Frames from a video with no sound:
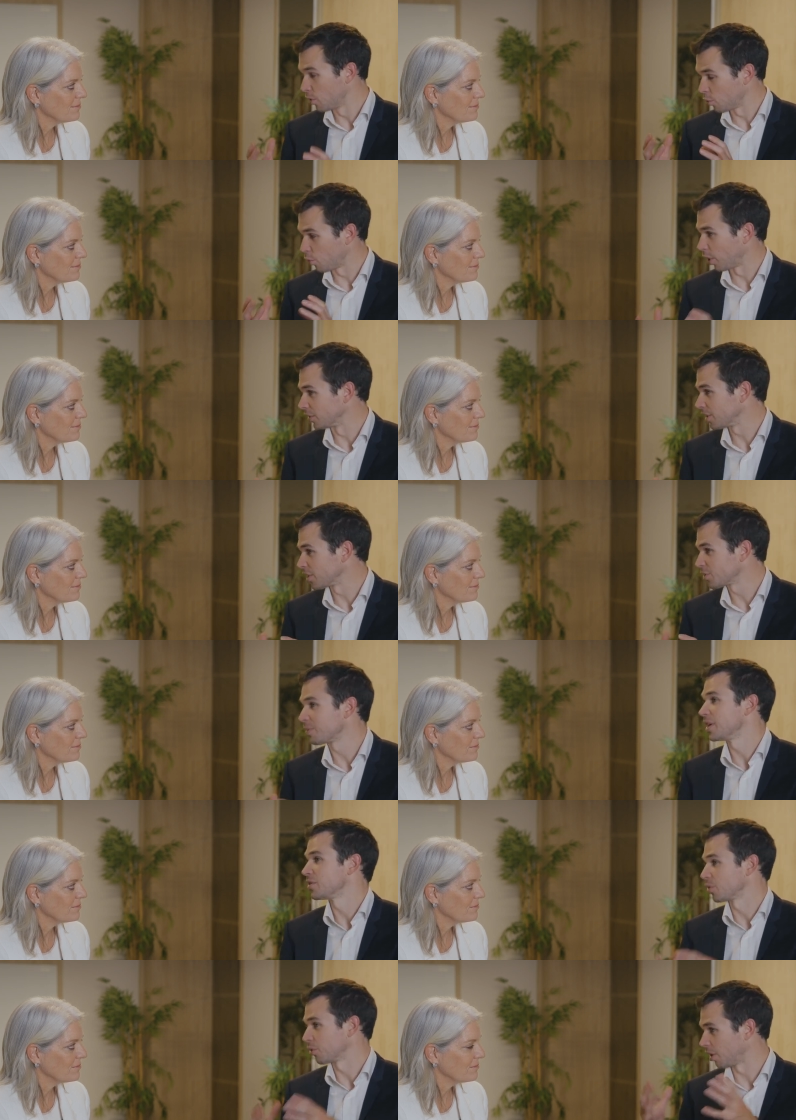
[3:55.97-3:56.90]
Speaker 1: one data
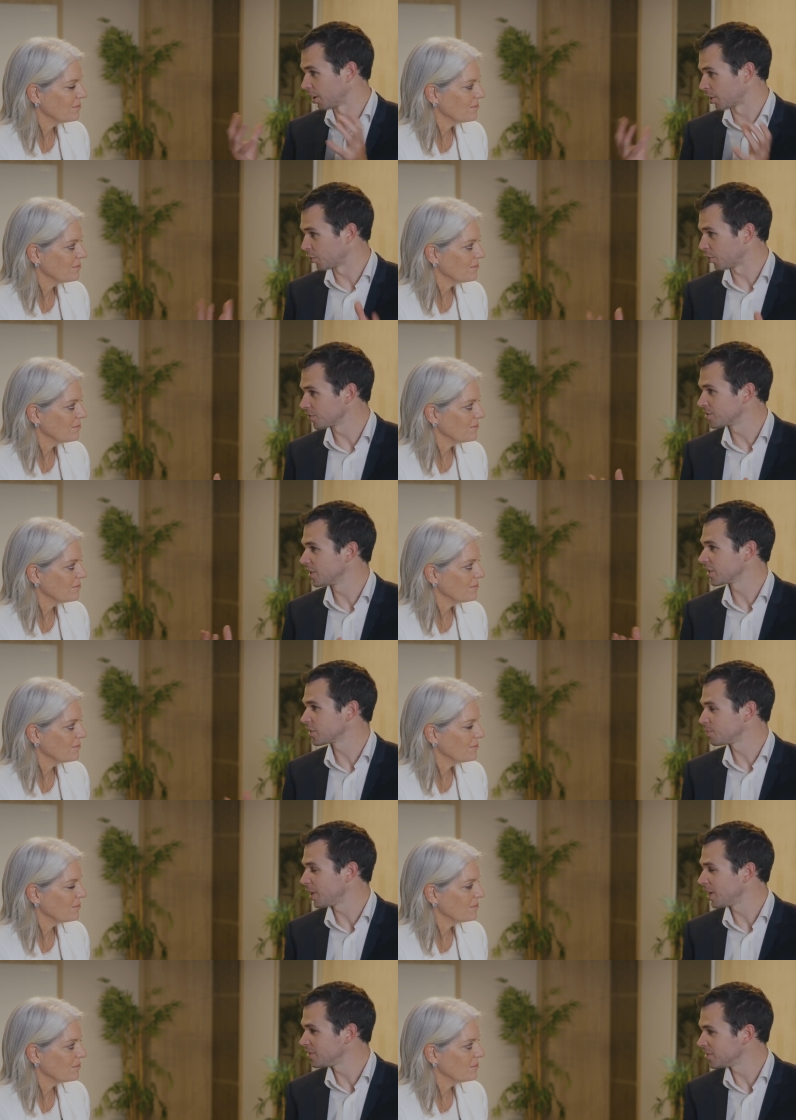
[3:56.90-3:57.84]
space or across data
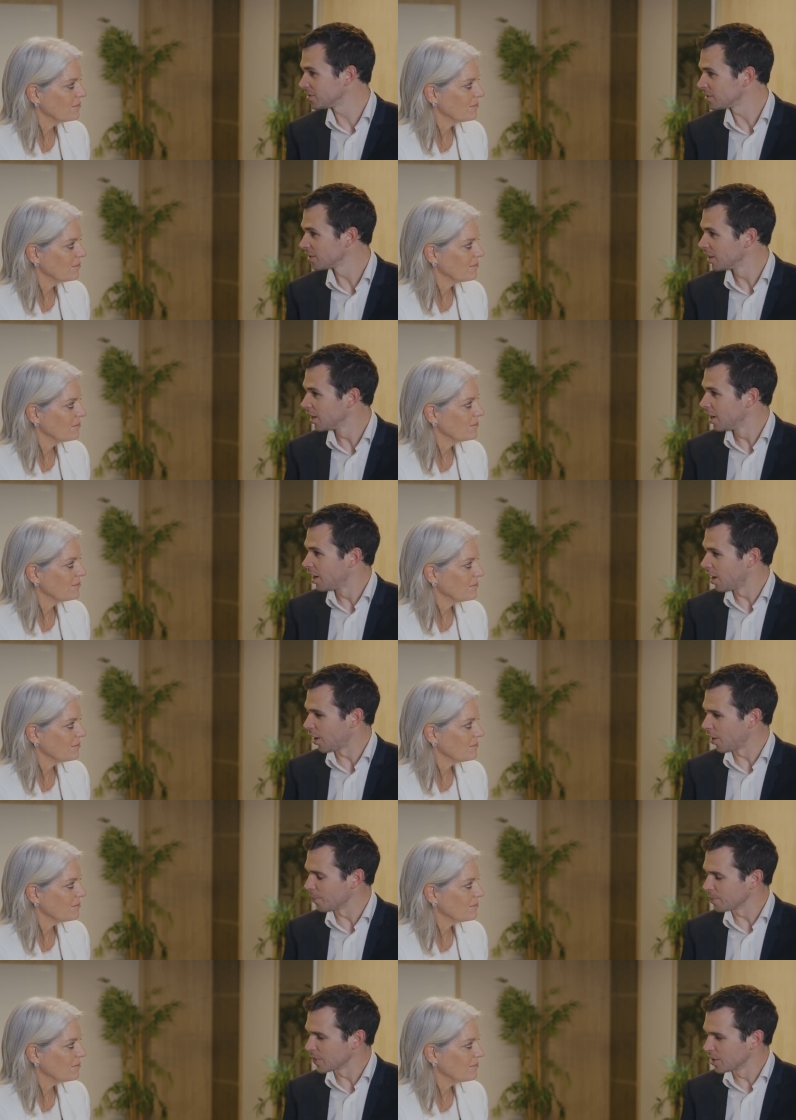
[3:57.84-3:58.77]
spaces.
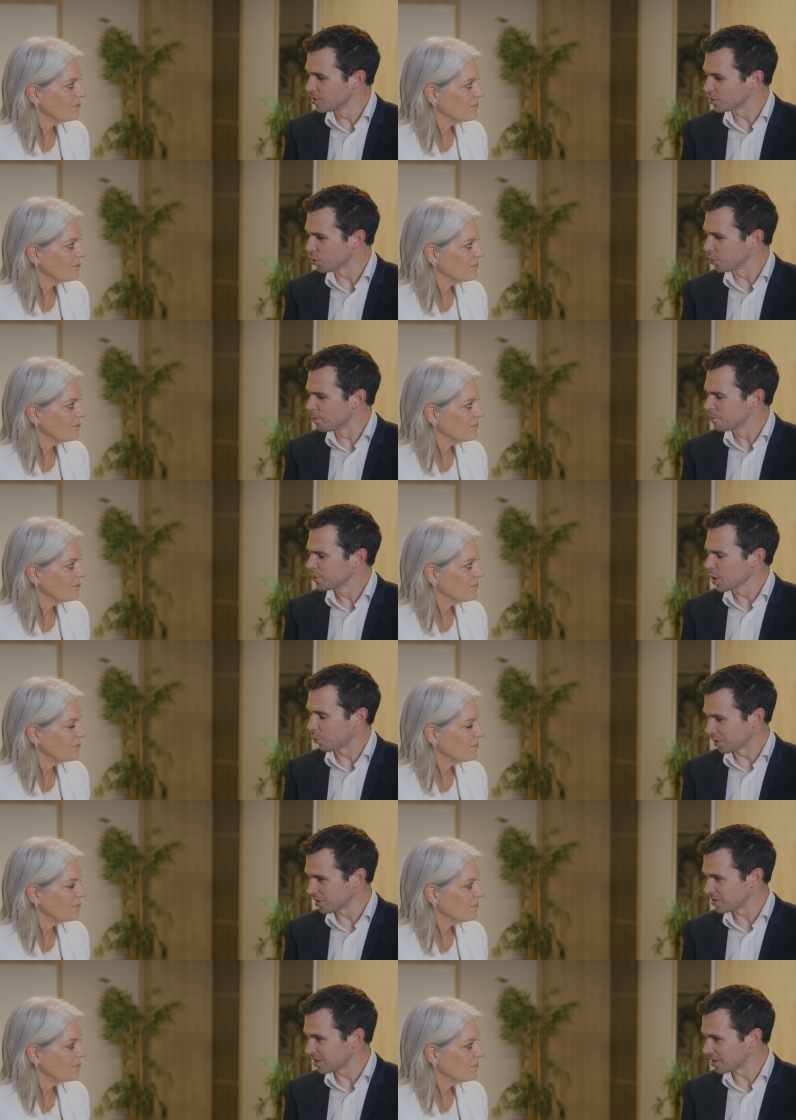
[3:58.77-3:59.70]
Um, so what is